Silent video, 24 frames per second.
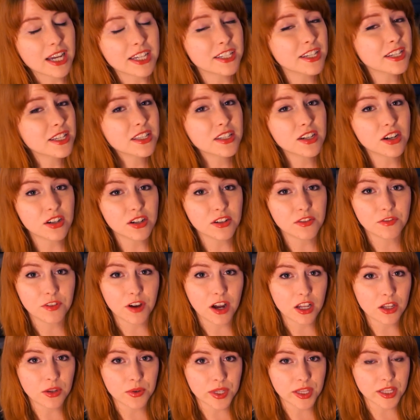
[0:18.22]
I just started
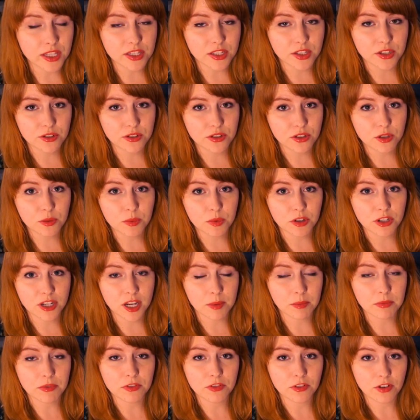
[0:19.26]
following this YouTuber
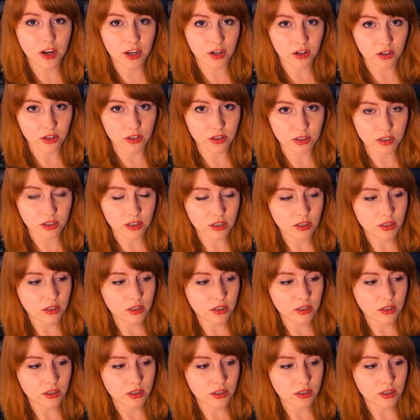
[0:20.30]
named Frenard?